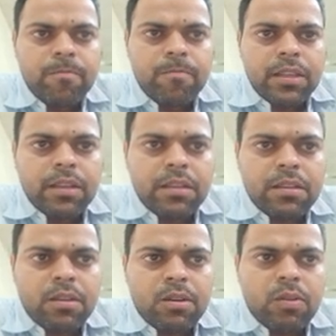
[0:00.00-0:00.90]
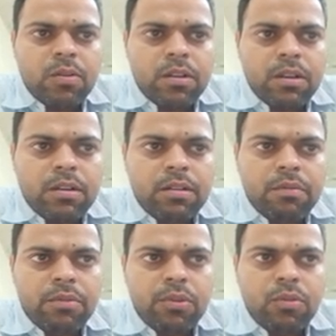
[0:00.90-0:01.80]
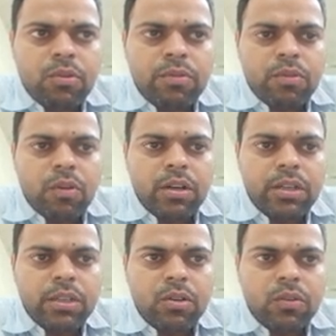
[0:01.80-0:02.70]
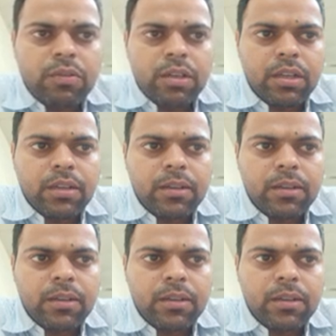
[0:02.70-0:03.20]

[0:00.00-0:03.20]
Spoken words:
It is the overall view of quality of care.